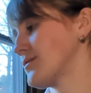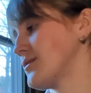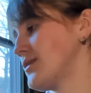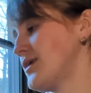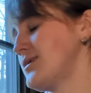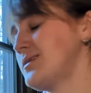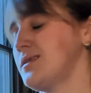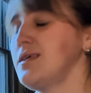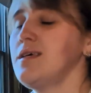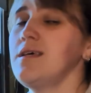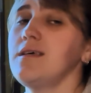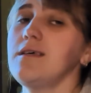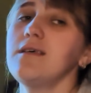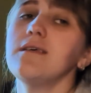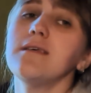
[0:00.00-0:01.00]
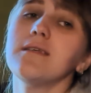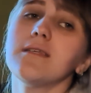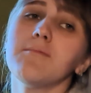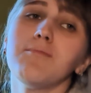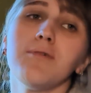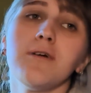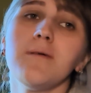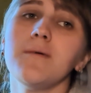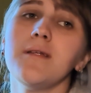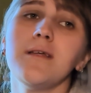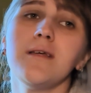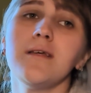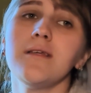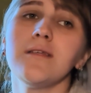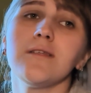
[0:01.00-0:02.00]
This is the
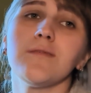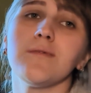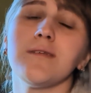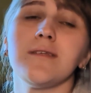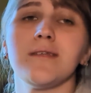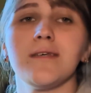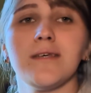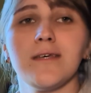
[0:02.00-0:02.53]
permanence we seek.